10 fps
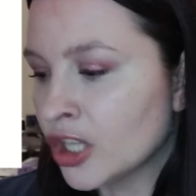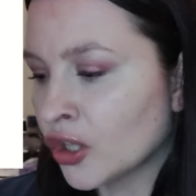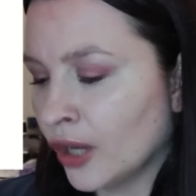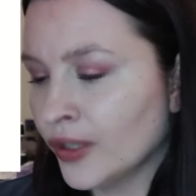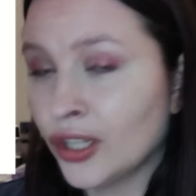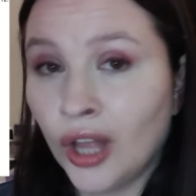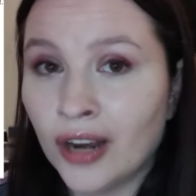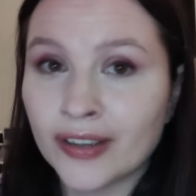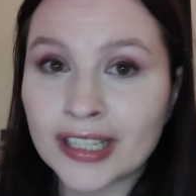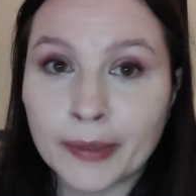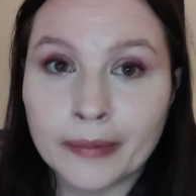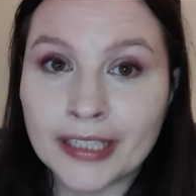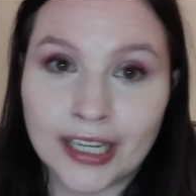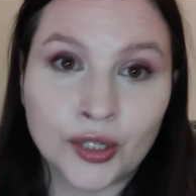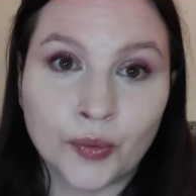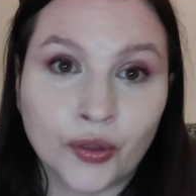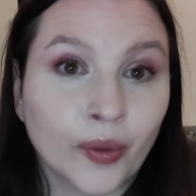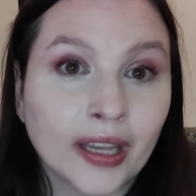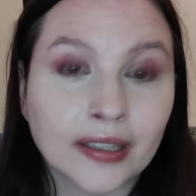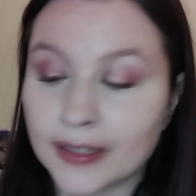So there was a lot of experimentation with
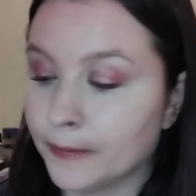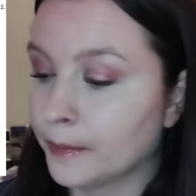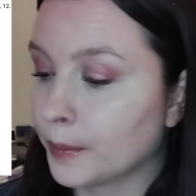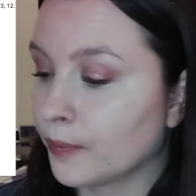the wings.